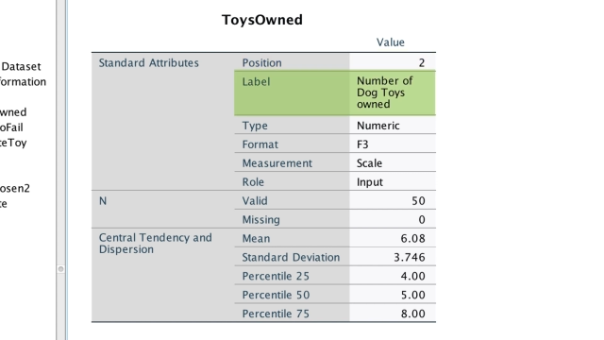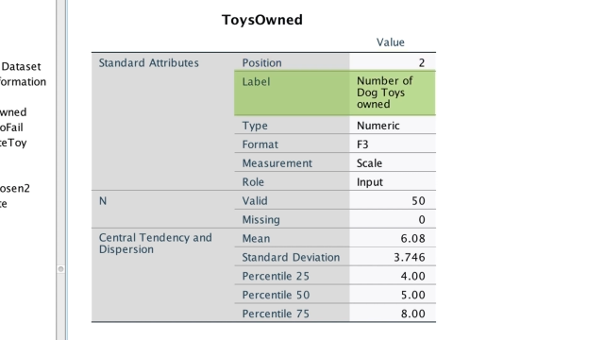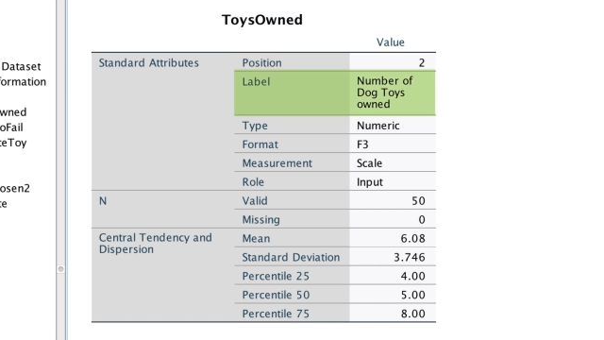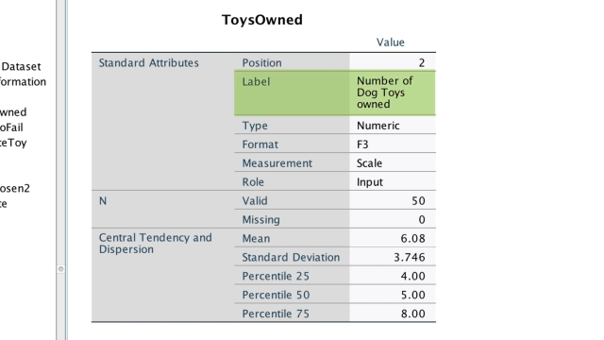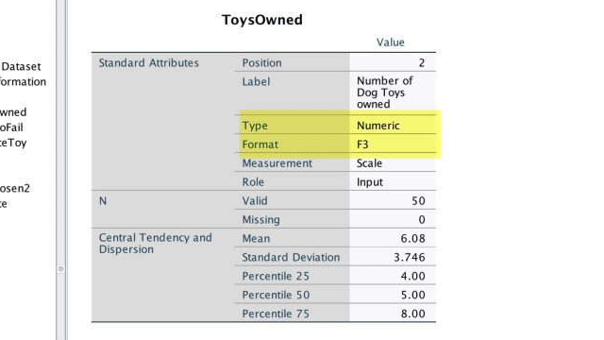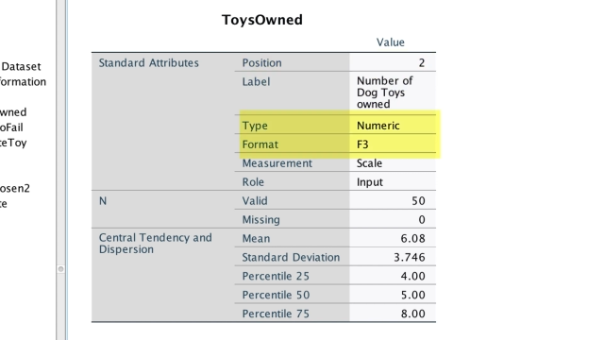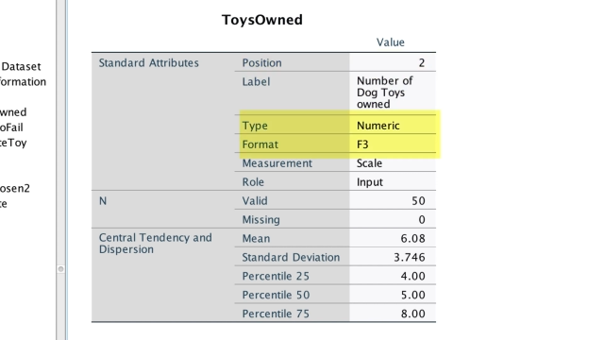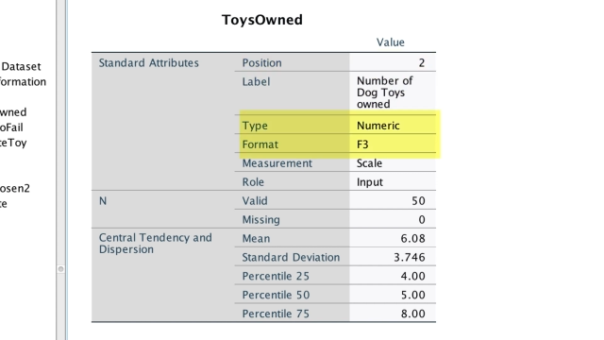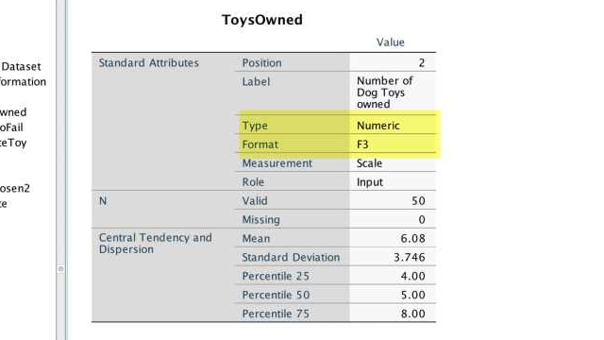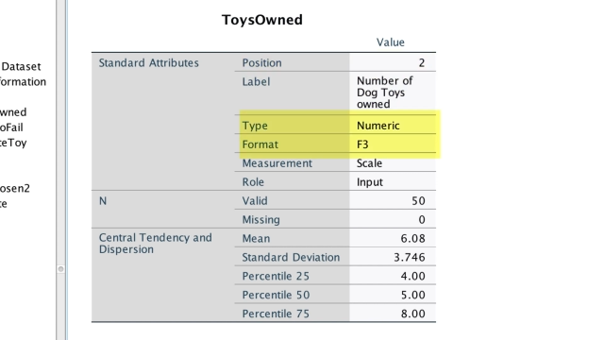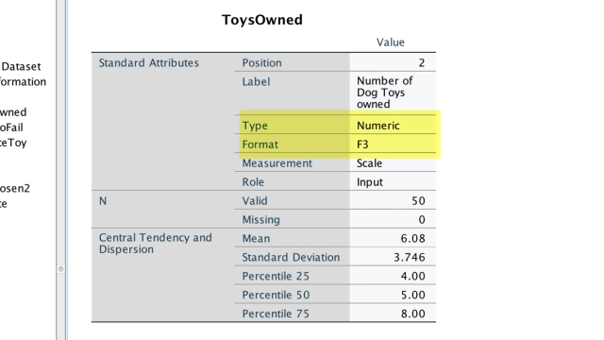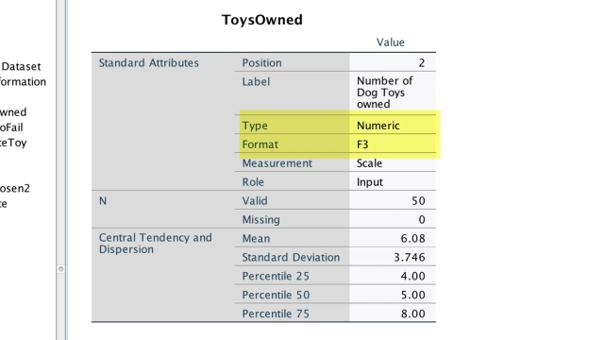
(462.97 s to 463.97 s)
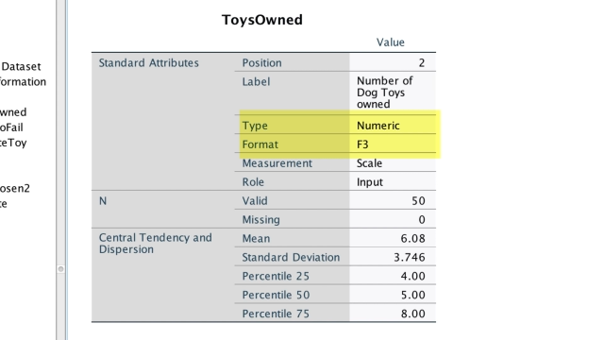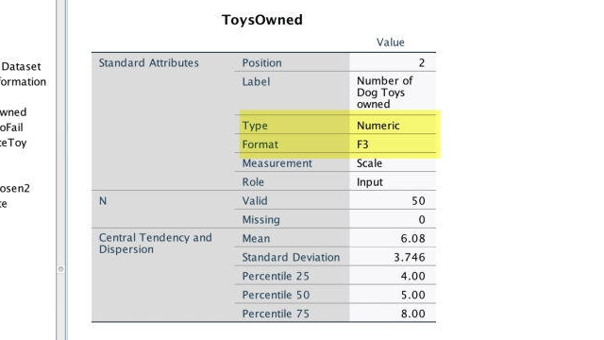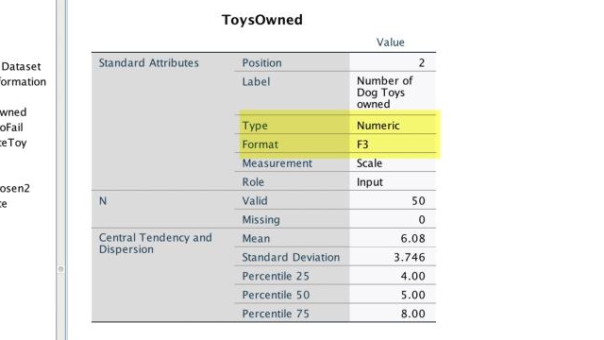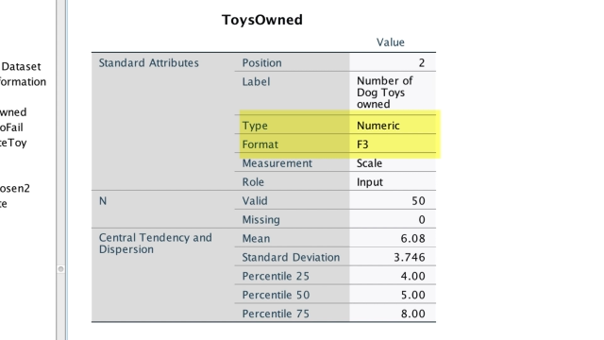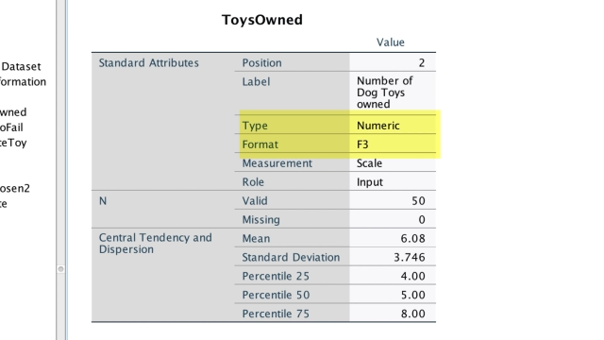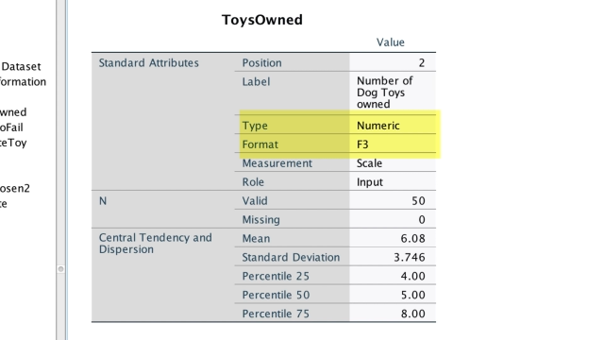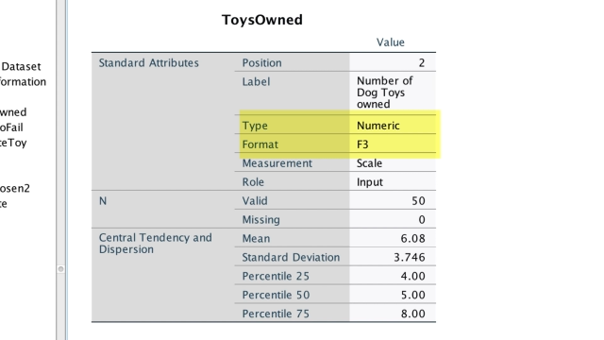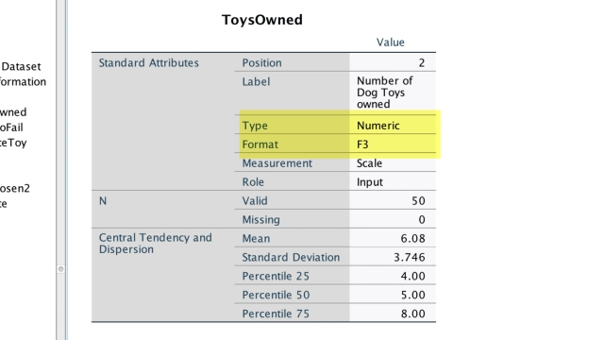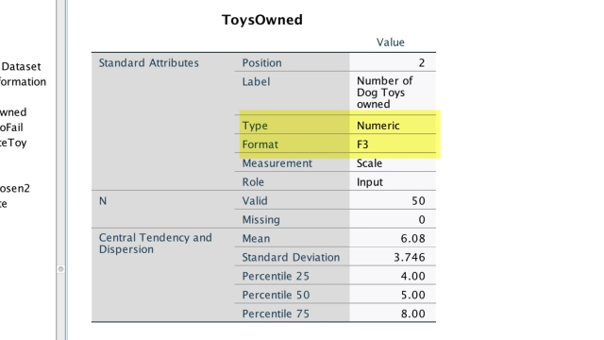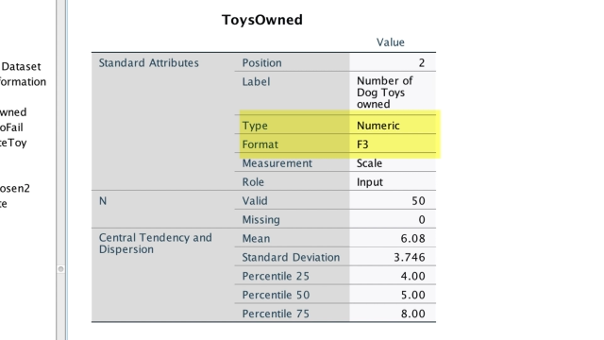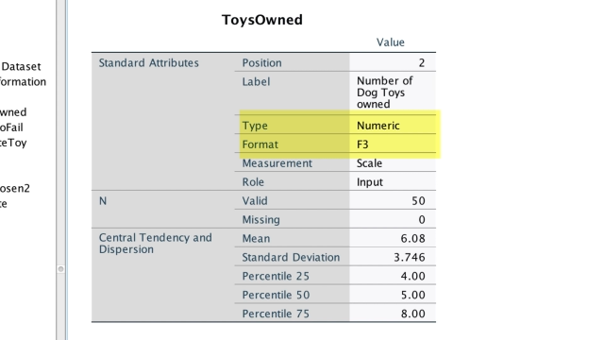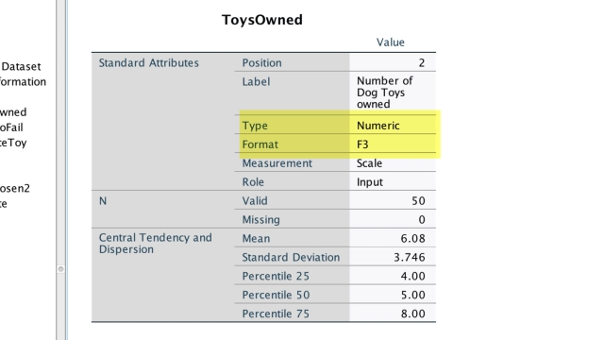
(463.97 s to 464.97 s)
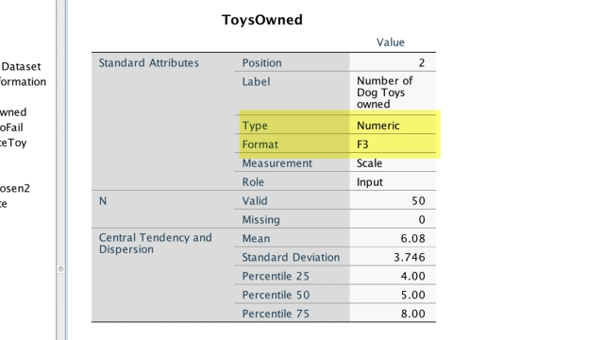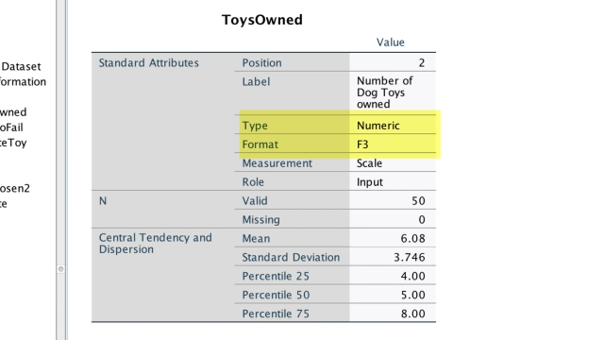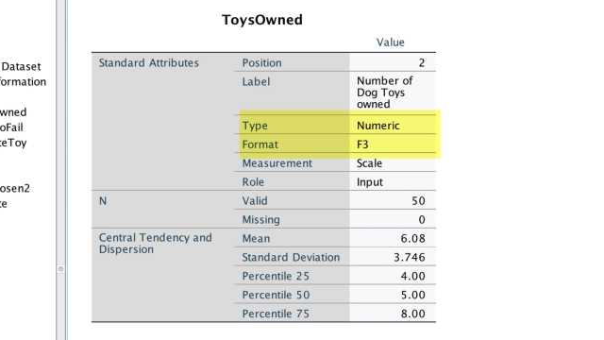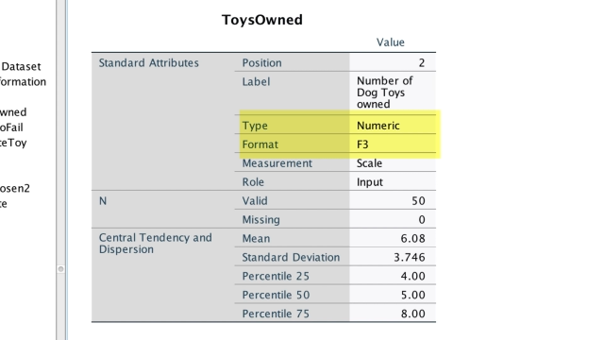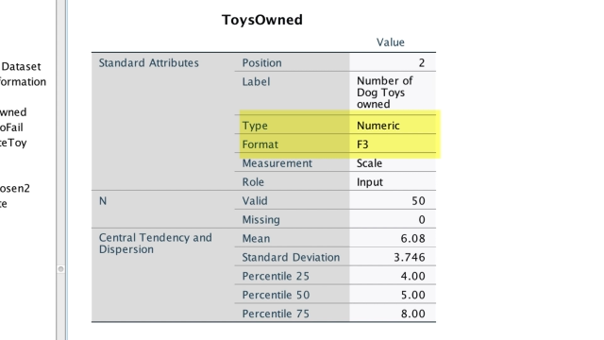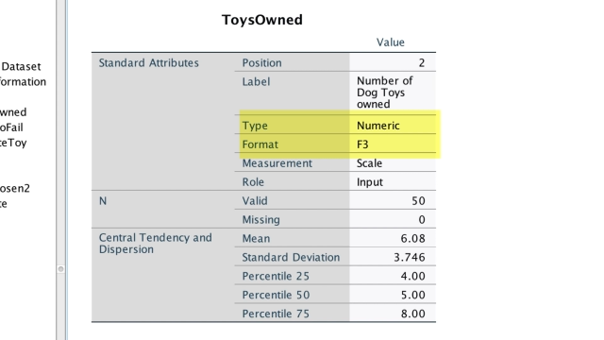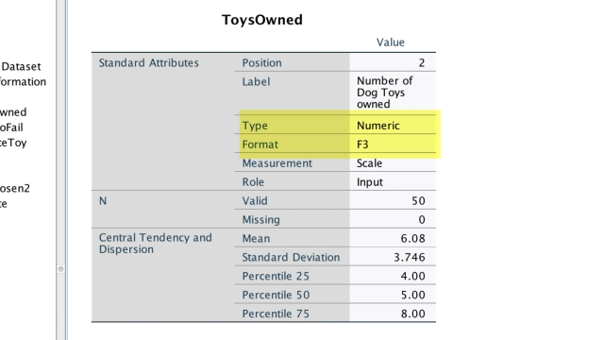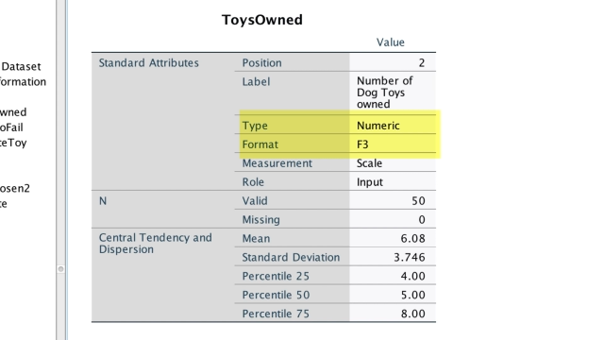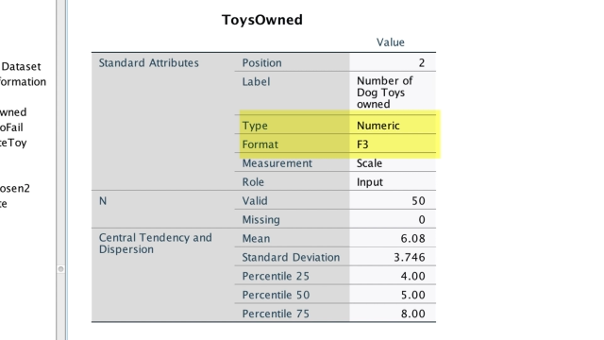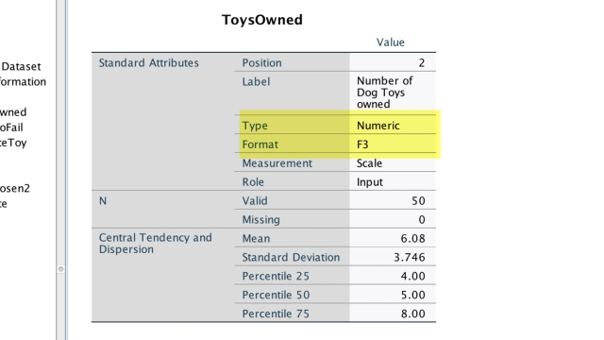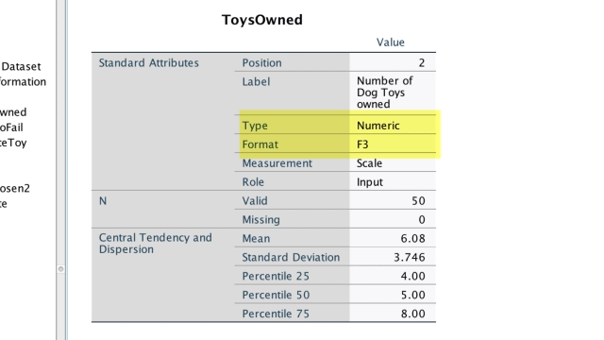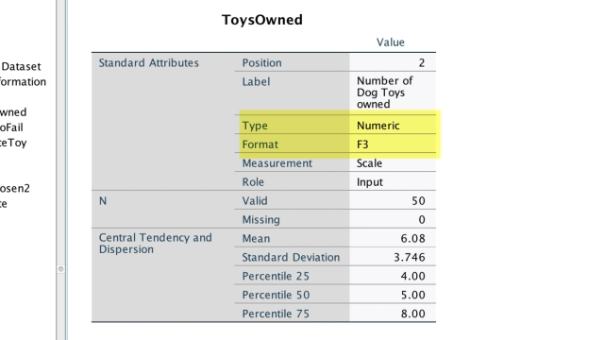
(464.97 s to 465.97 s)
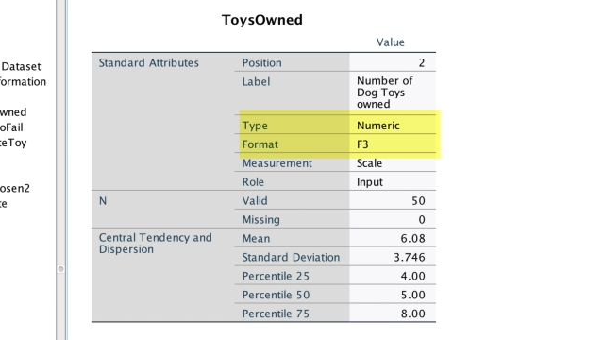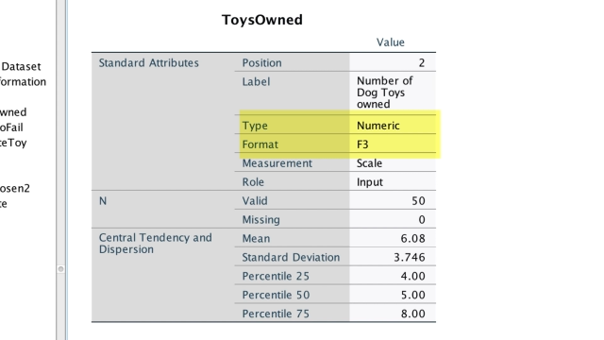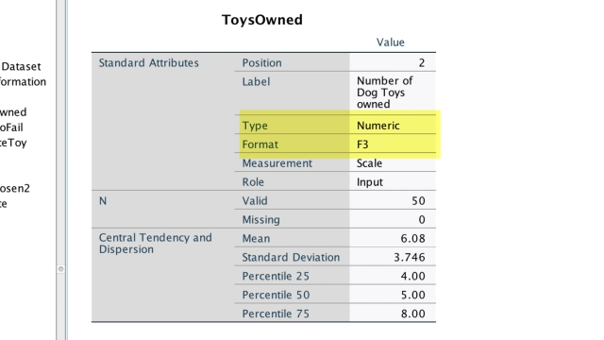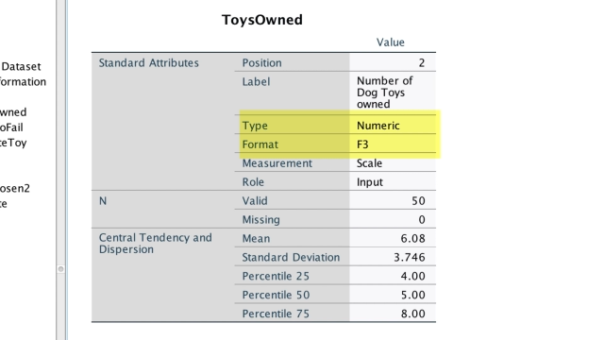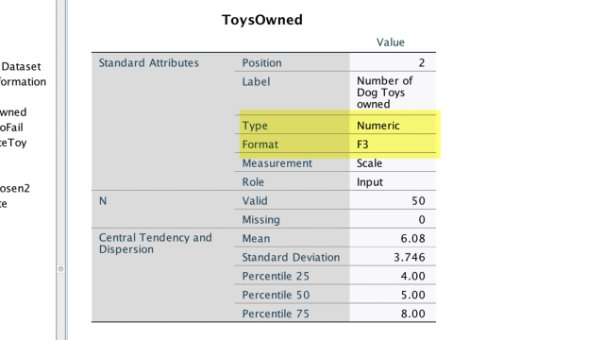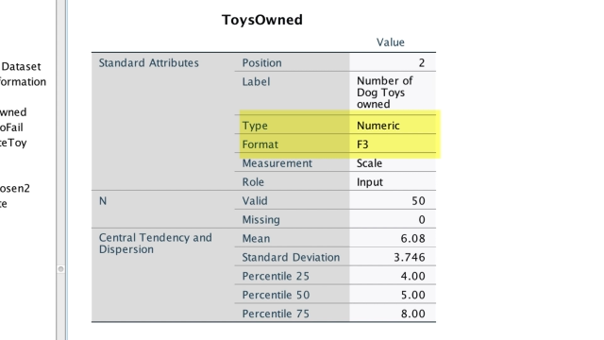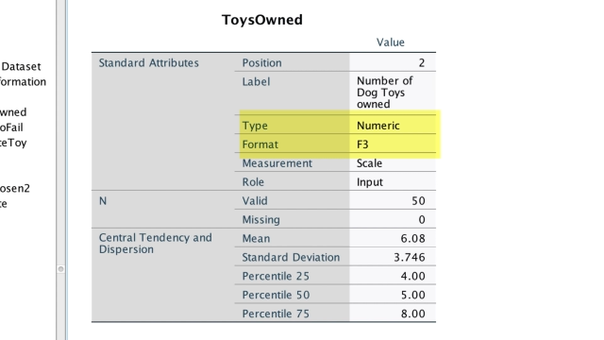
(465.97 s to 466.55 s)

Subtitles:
No face is visible, so there are no lips to read.